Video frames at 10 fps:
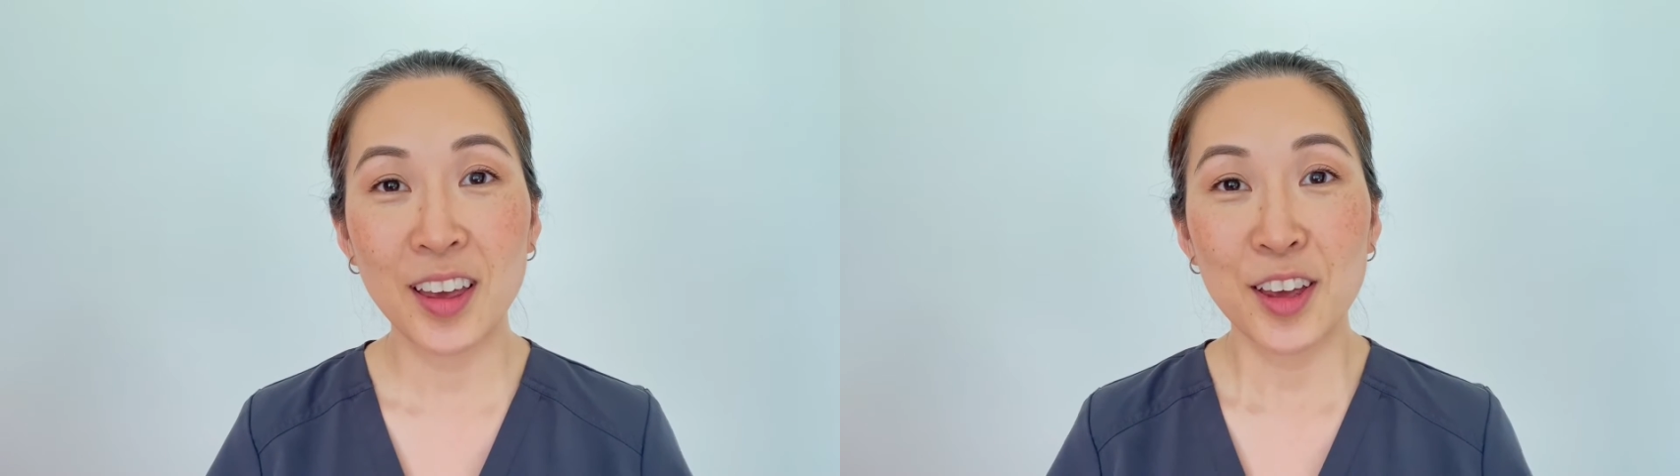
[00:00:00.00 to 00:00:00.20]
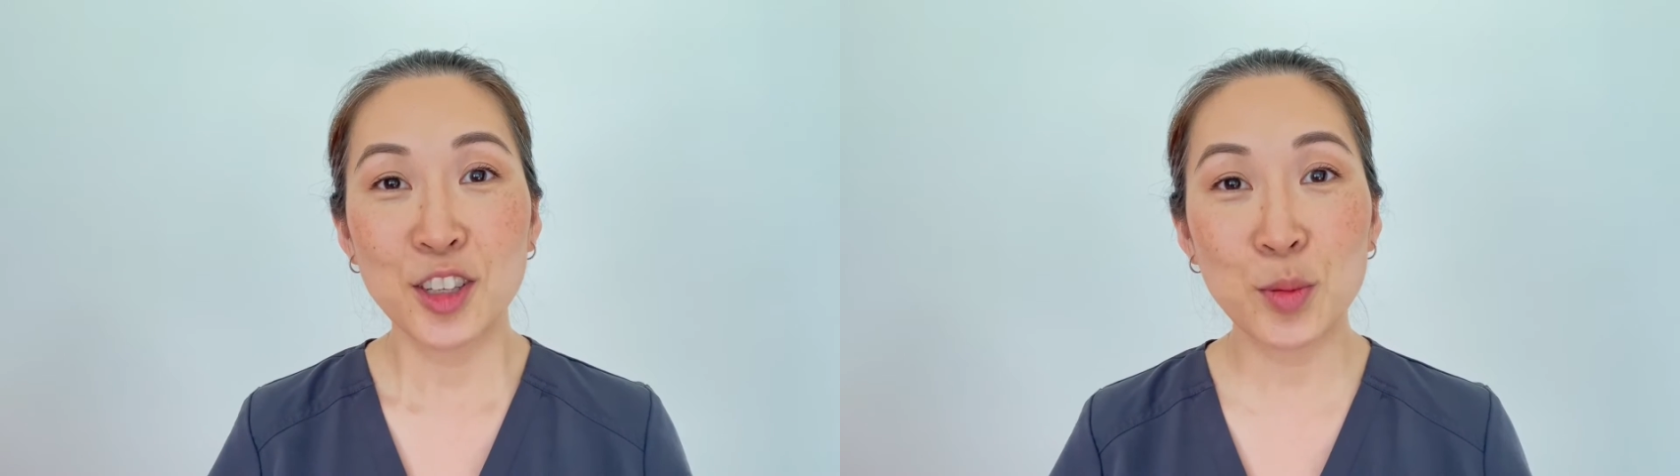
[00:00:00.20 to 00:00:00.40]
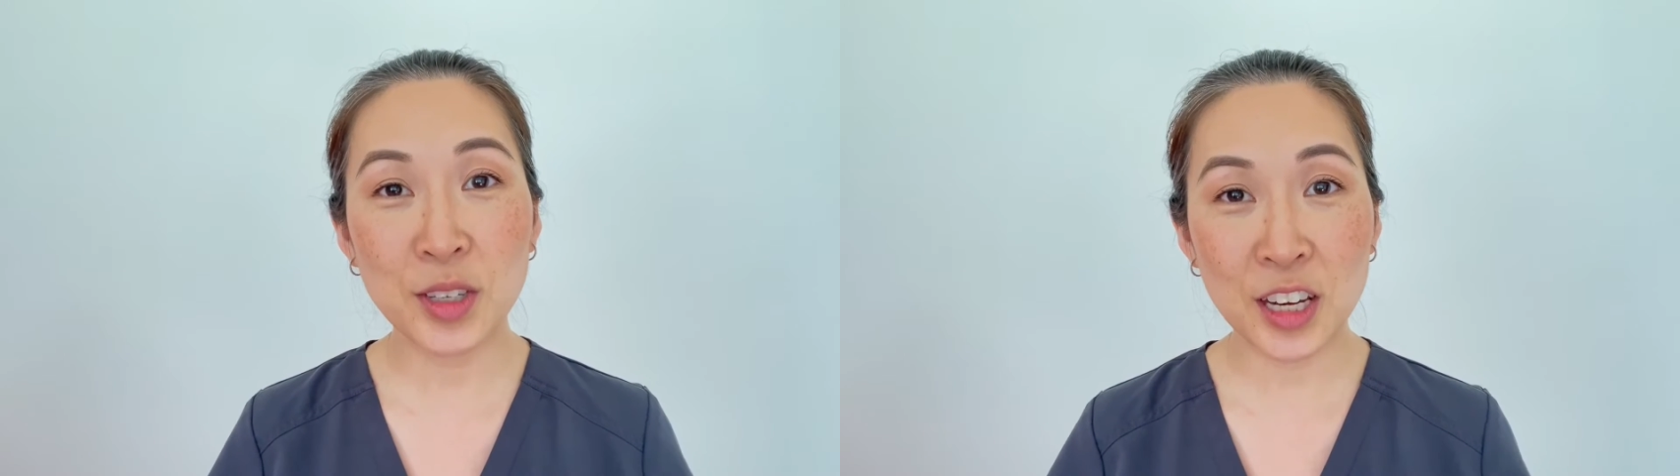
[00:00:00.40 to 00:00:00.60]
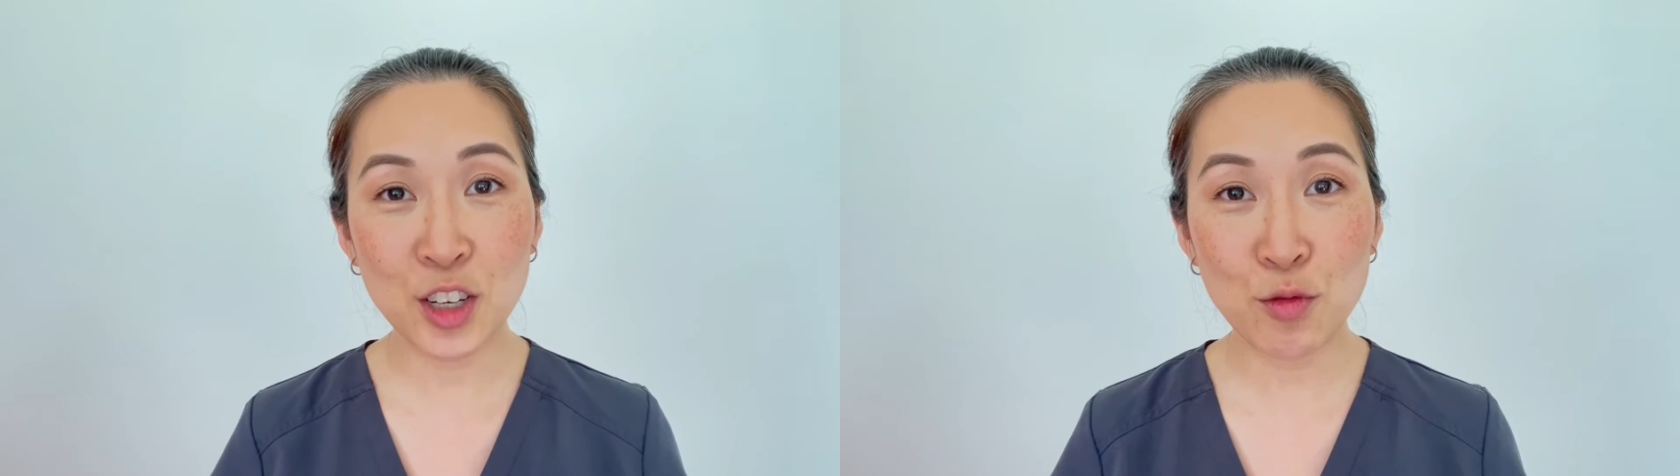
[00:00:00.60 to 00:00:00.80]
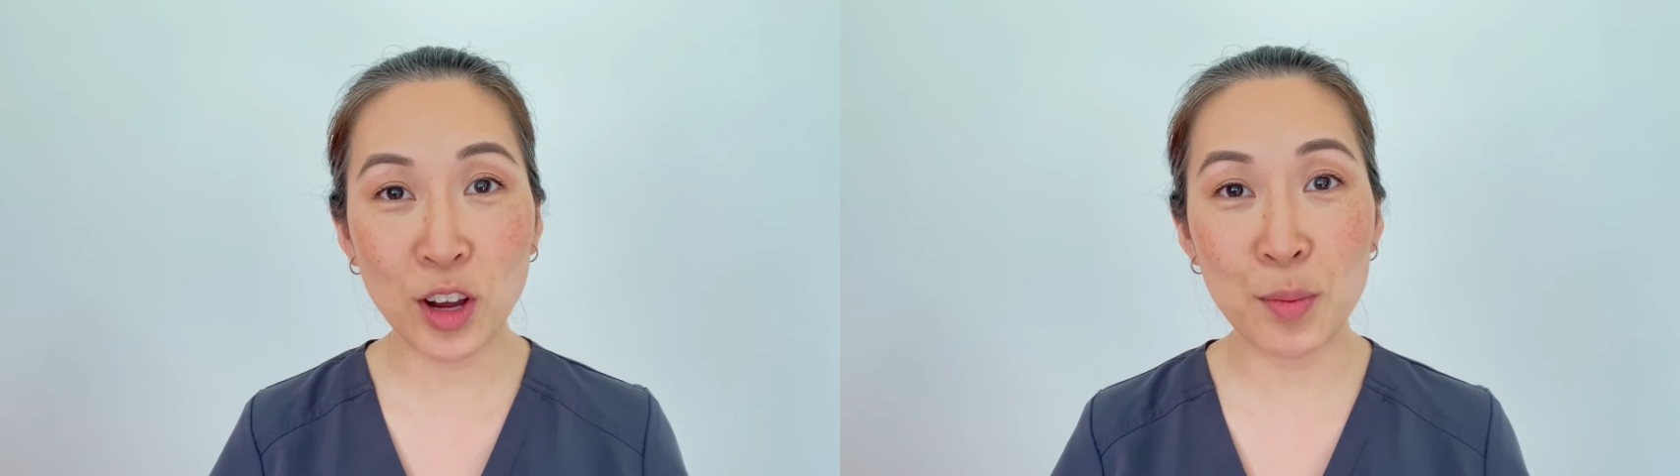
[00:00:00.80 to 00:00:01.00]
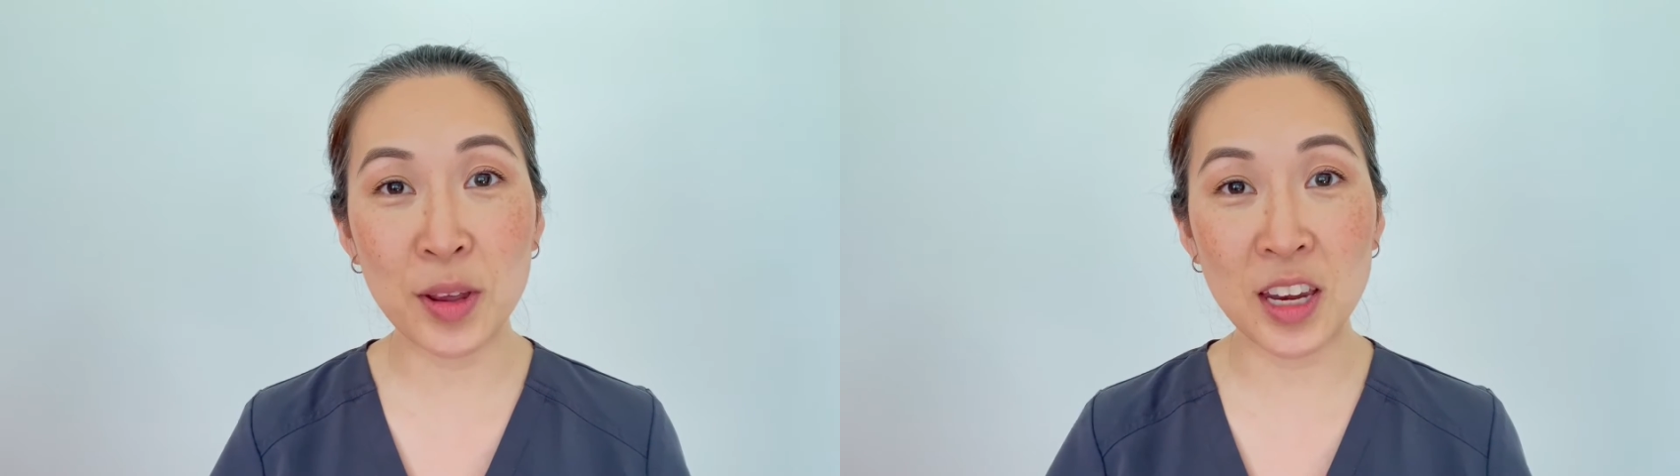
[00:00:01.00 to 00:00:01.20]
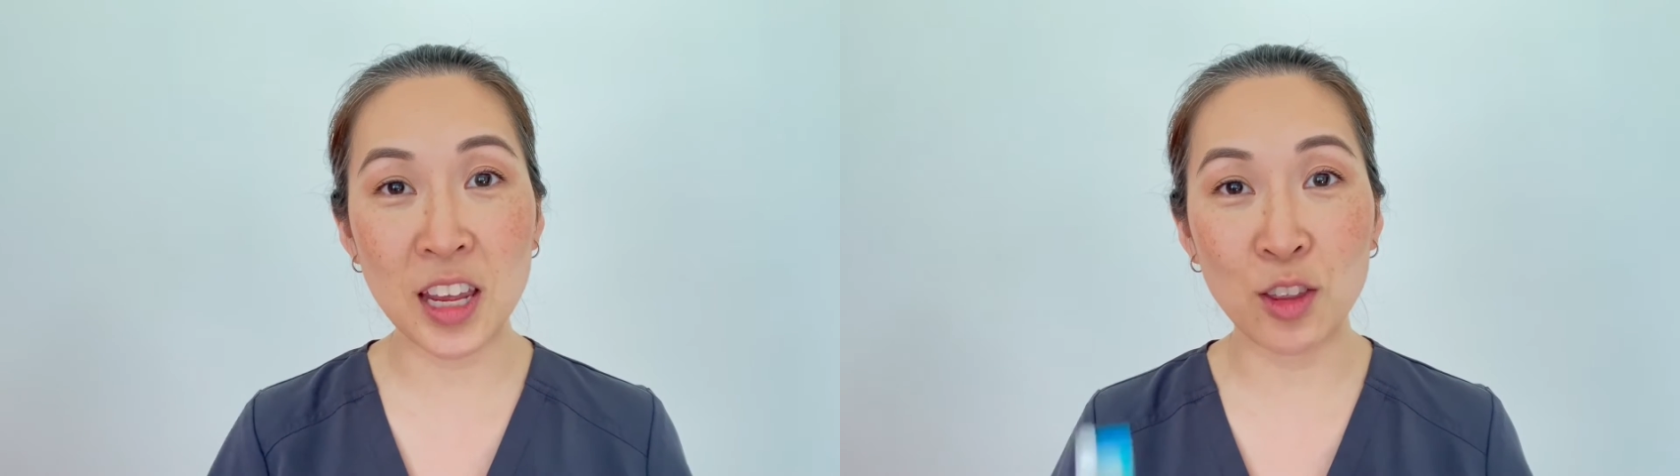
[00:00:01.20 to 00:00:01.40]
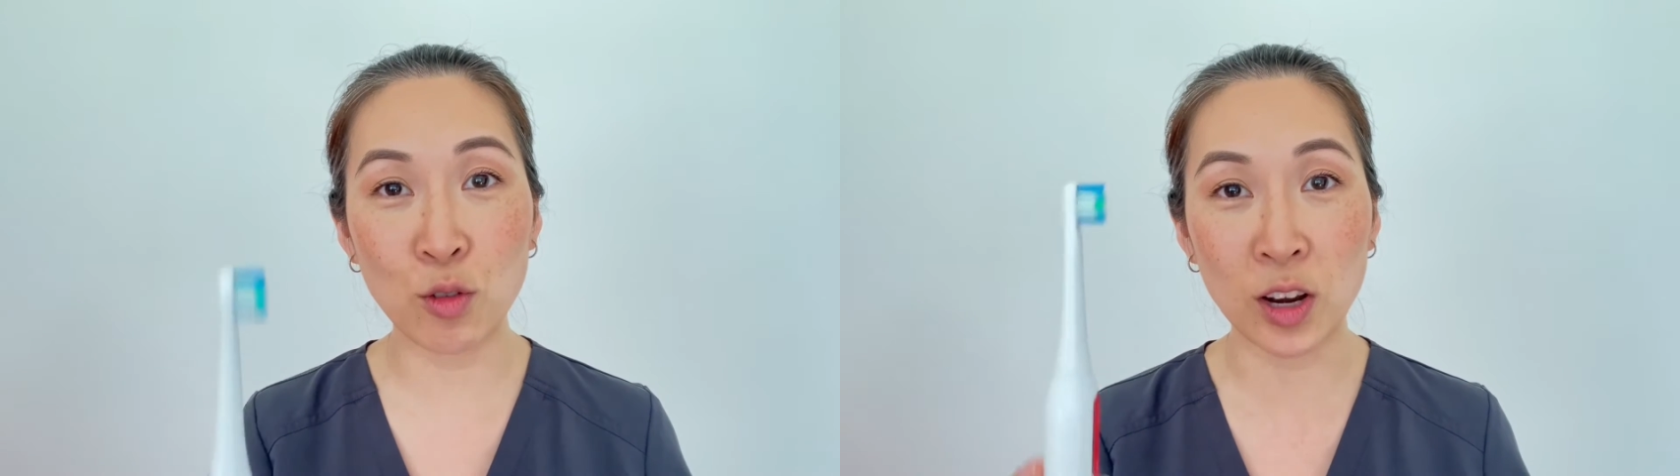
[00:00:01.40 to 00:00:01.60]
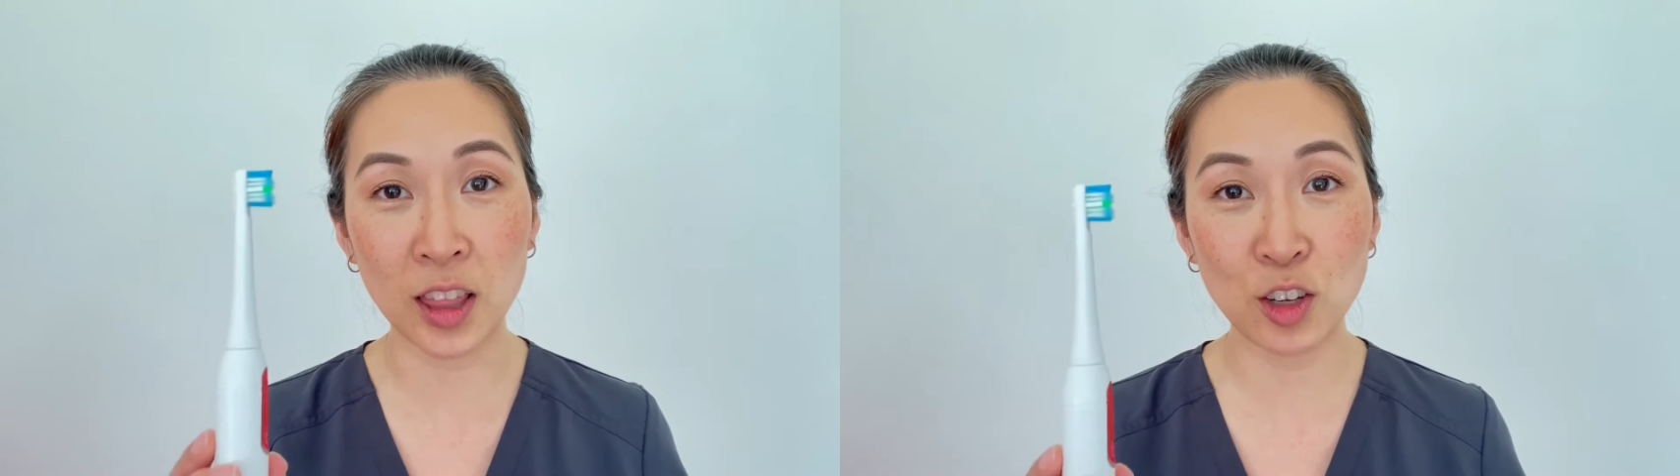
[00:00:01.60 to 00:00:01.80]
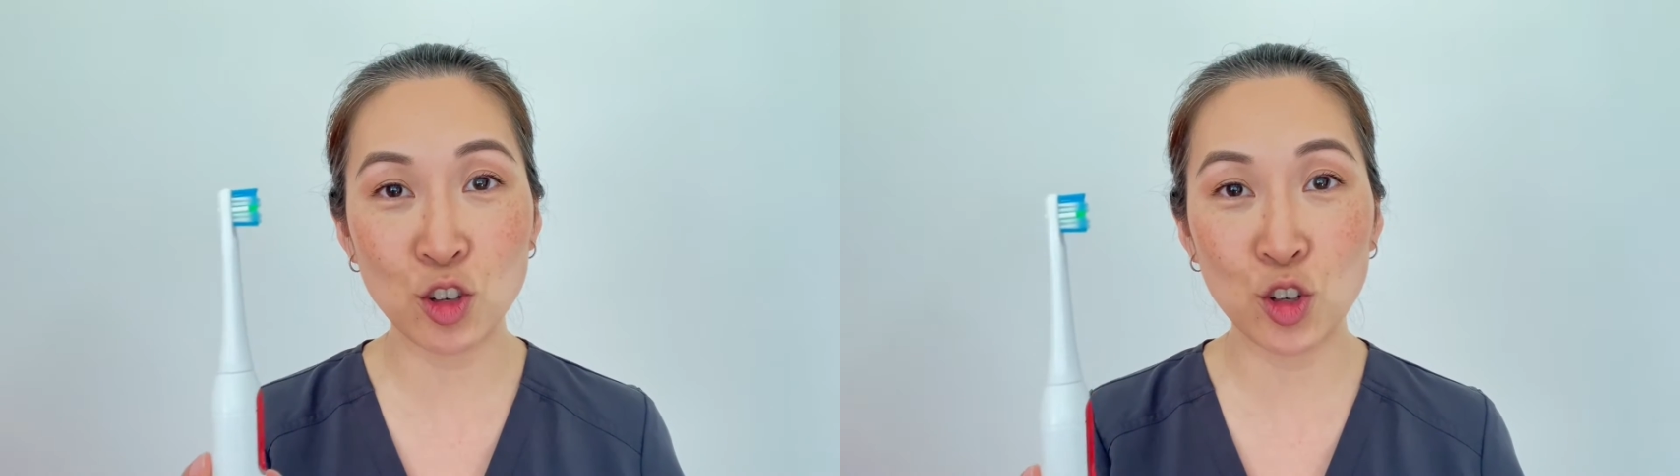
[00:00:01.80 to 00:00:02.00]
So we tend to recommend either an
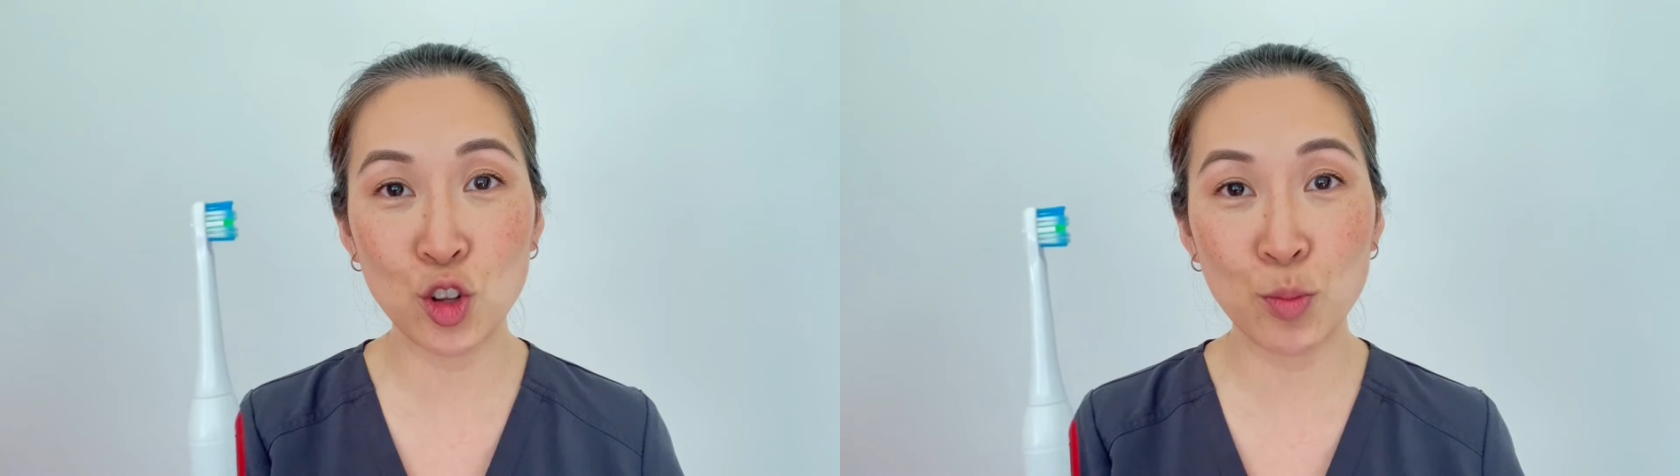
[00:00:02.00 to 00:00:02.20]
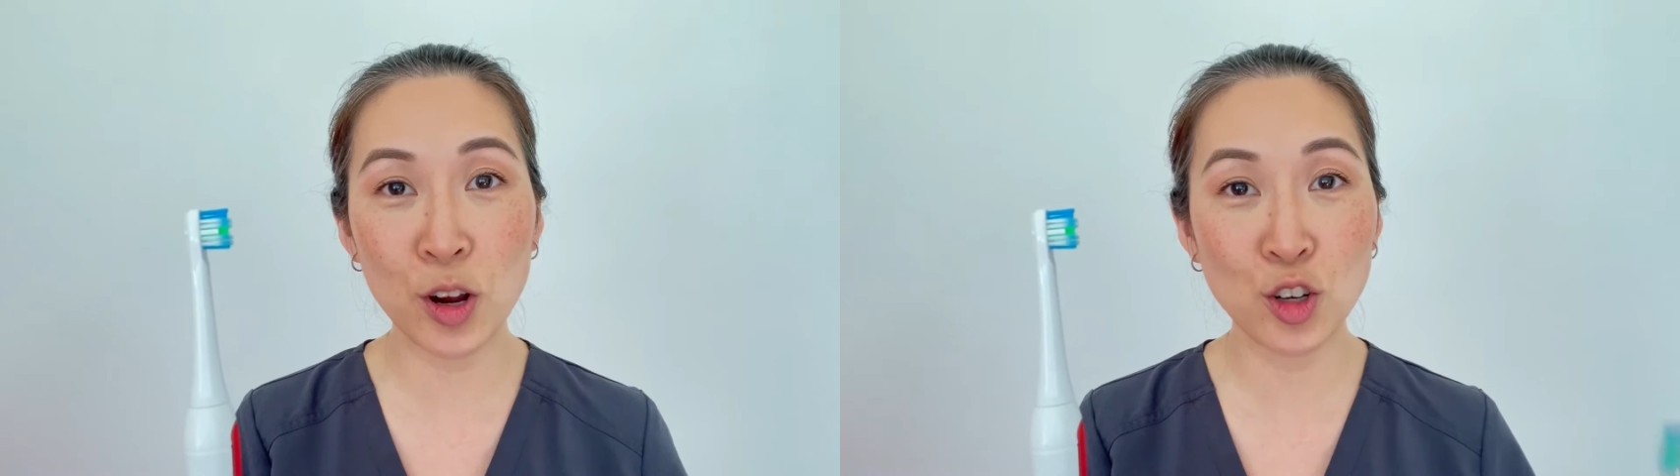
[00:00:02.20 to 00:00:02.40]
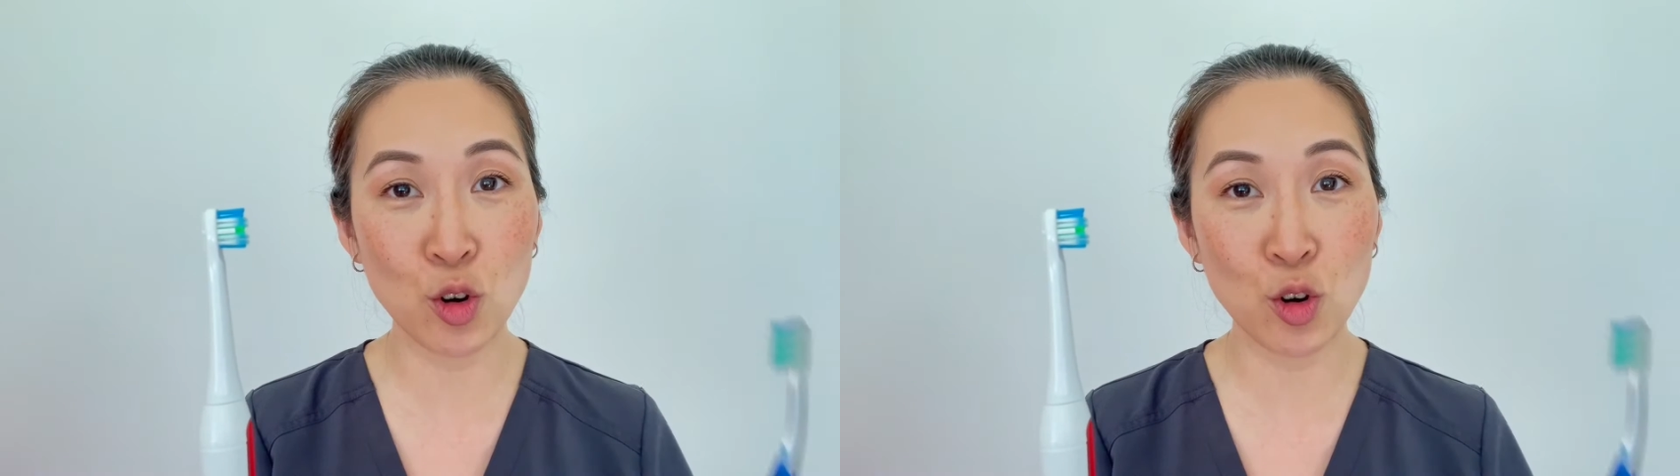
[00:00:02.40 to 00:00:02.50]
electric toothbrush